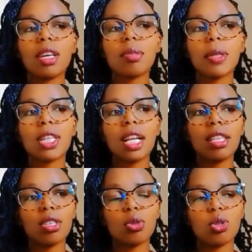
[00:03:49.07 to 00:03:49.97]
especially
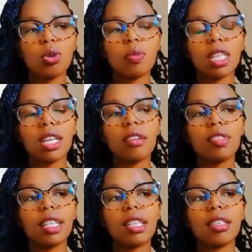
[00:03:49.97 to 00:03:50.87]
in the social media, have
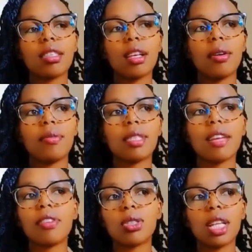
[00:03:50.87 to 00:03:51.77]
seen this
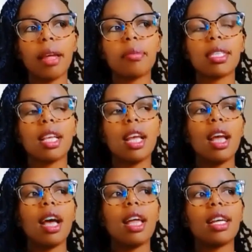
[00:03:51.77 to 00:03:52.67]
several times,
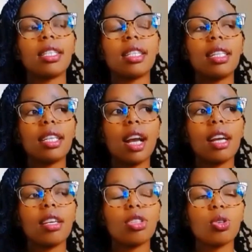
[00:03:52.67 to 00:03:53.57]
that
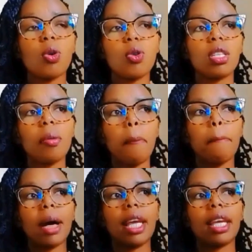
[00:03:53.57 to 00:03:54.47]
Etica is owned
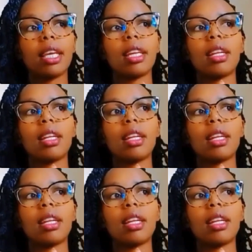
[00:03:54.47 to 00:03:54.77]
by